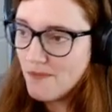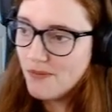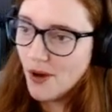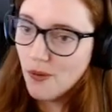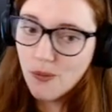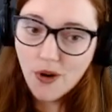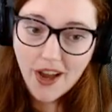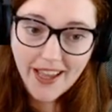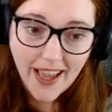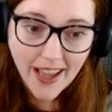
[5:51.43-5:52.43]
but what
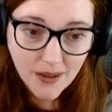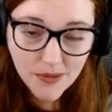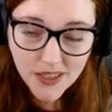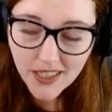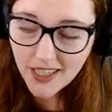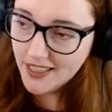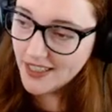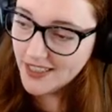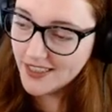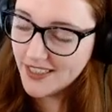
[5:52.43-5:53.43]
I am saying
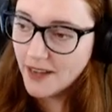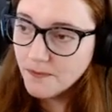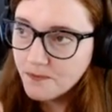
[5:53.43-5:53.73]
is that